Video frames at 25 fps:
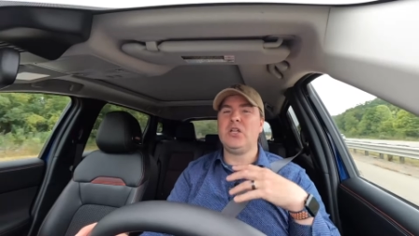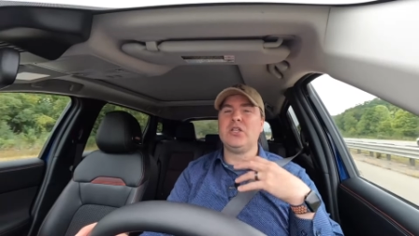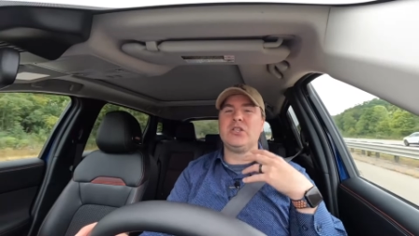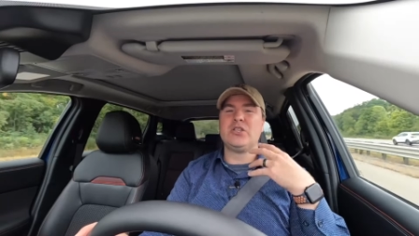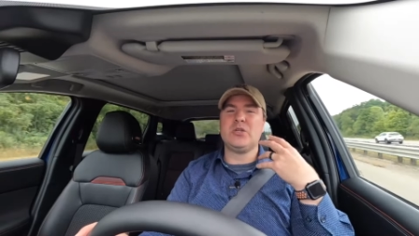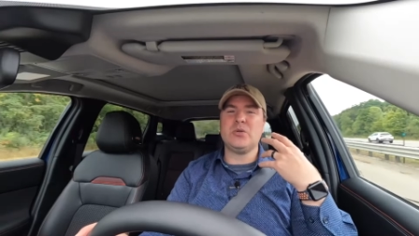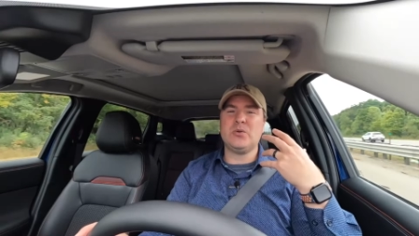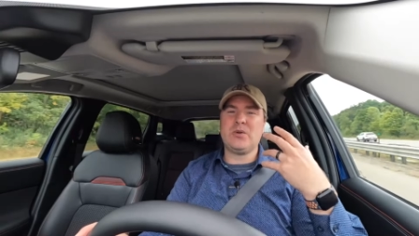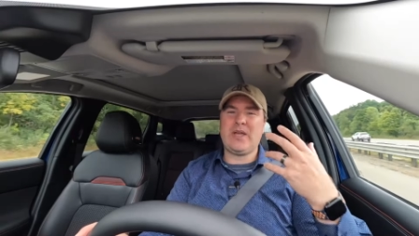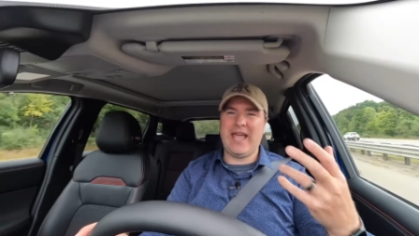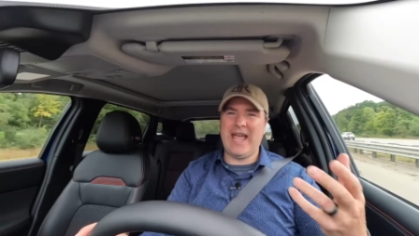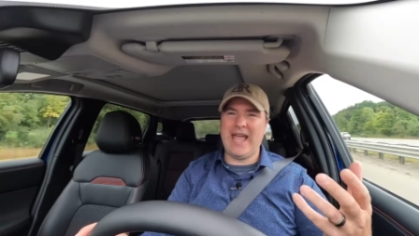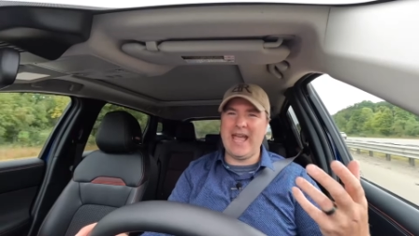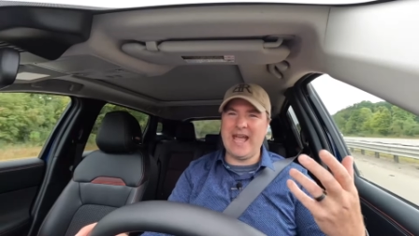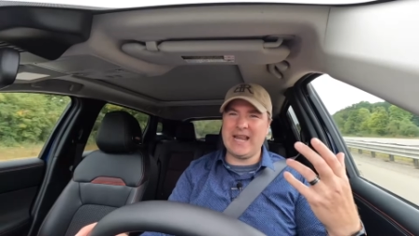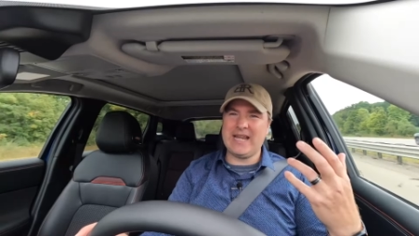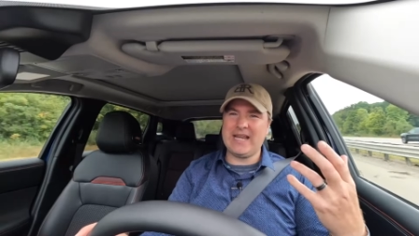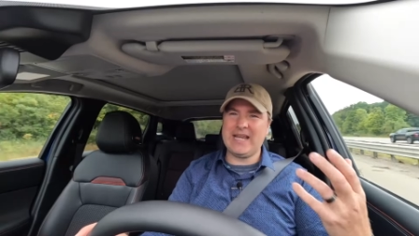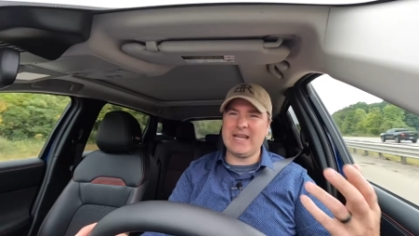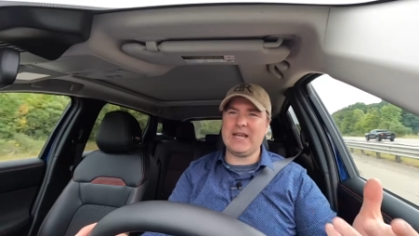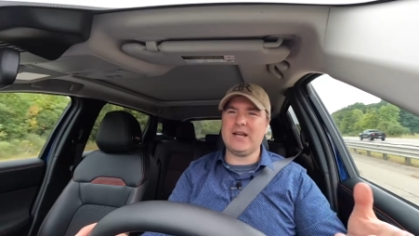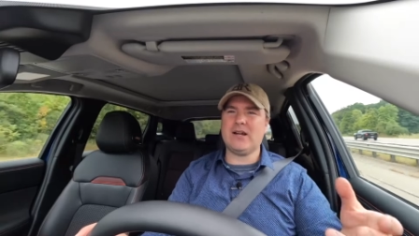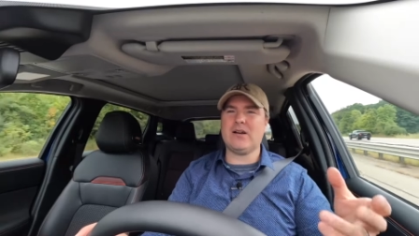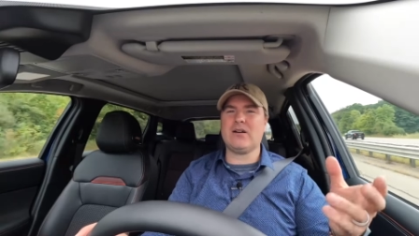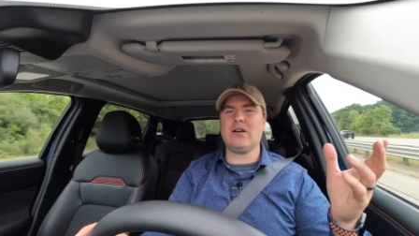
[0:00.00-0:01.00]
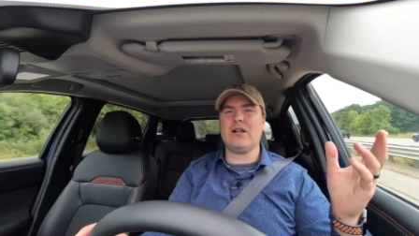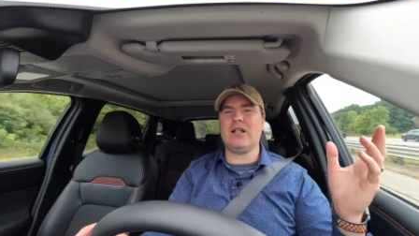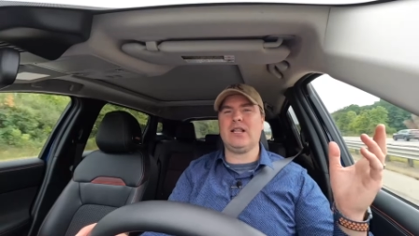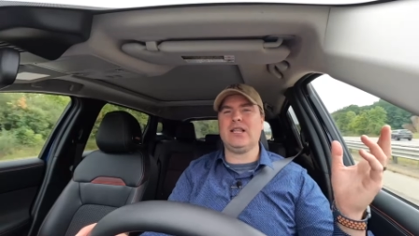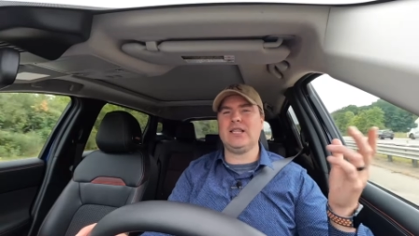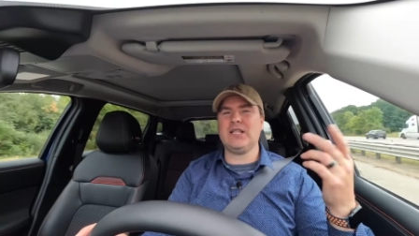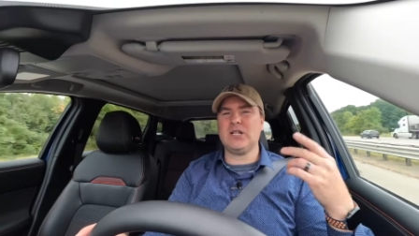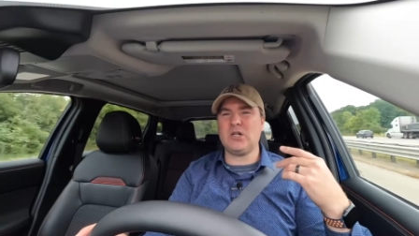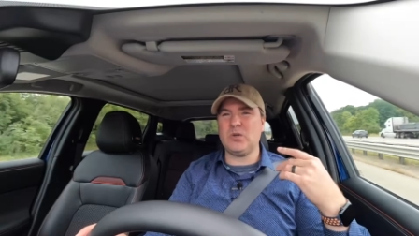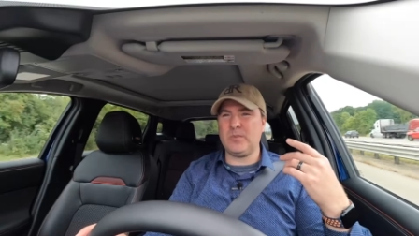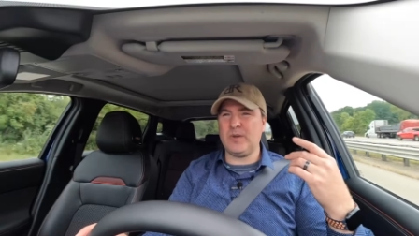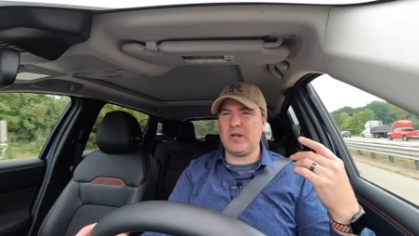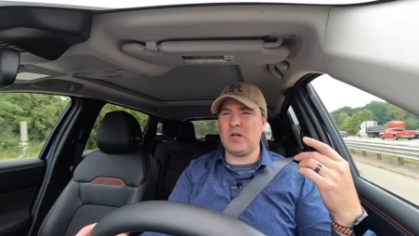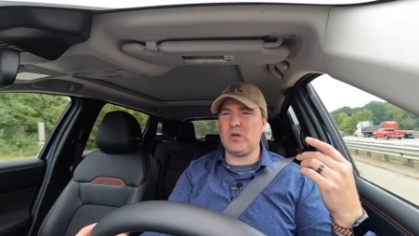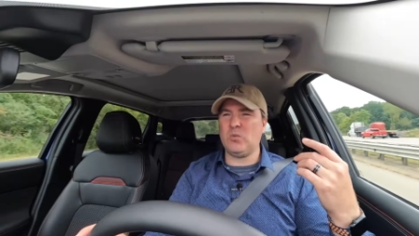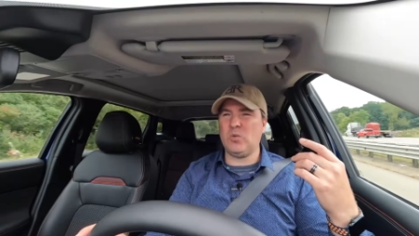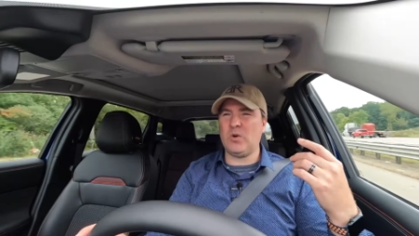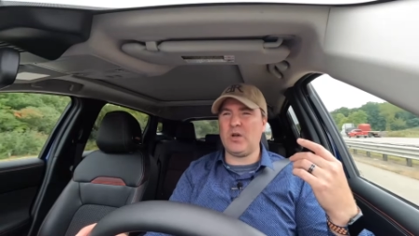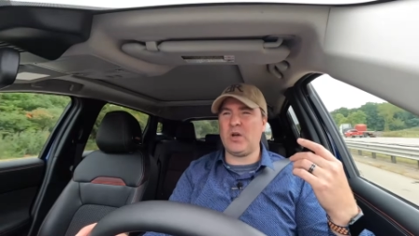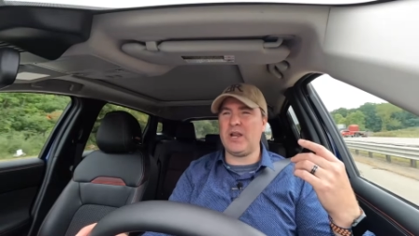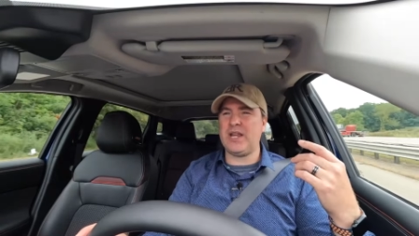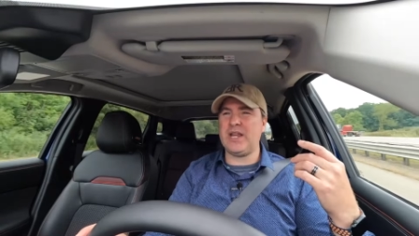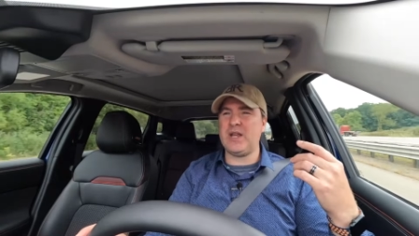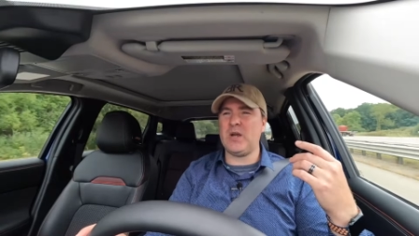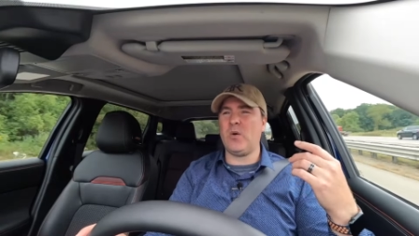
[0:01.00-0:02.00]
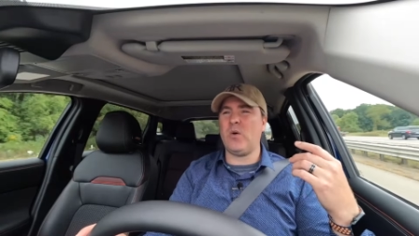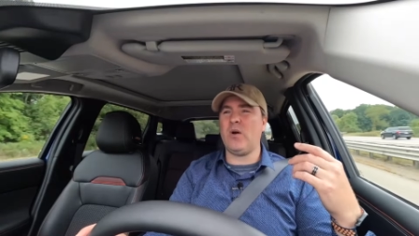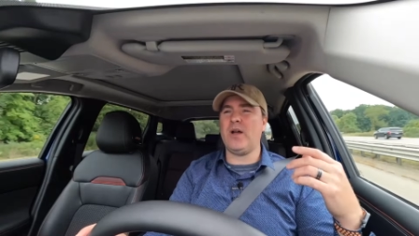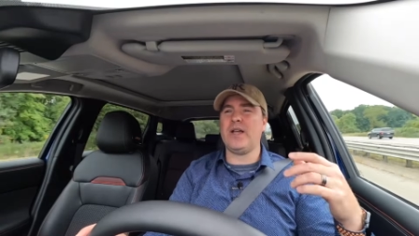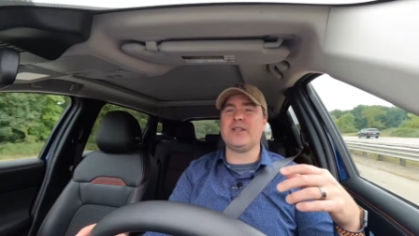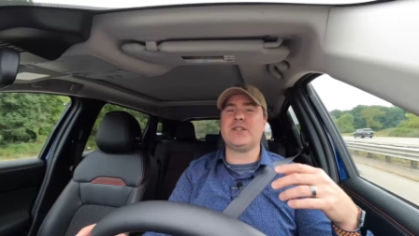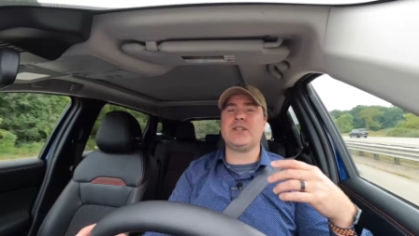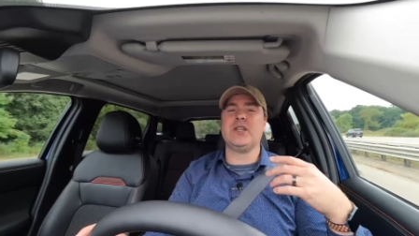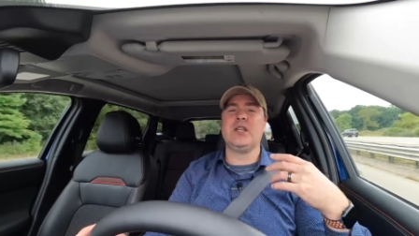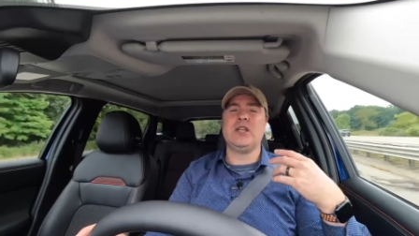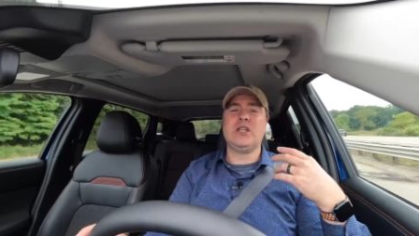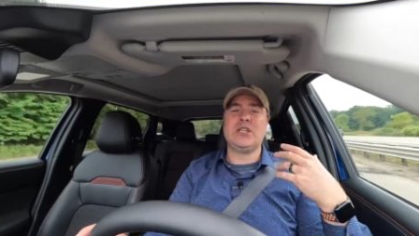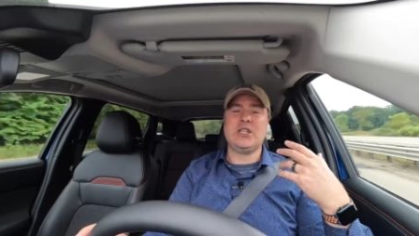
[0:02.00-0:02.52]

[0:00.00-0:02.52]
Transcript: You can hear a little bit of wind noise.